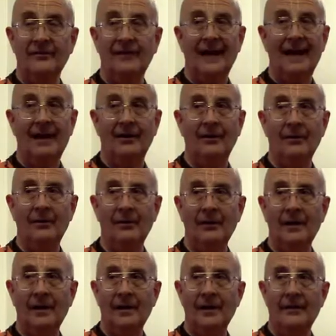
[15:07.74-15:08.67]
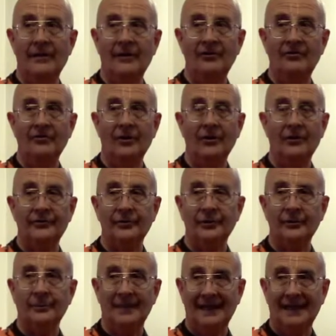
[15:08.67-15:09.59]
how this all
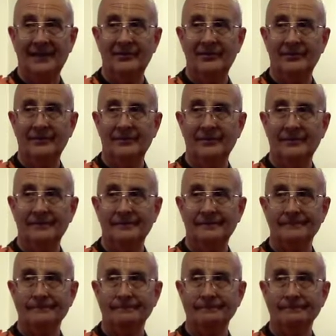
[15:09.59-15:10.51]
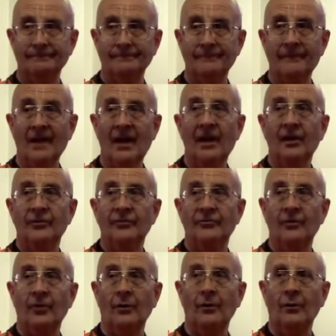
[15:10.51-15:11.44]
took place.
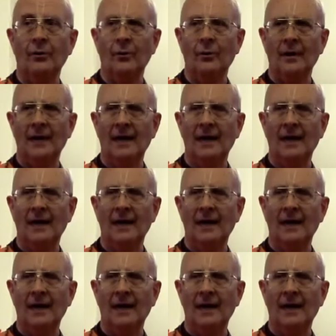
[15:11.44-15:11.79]
So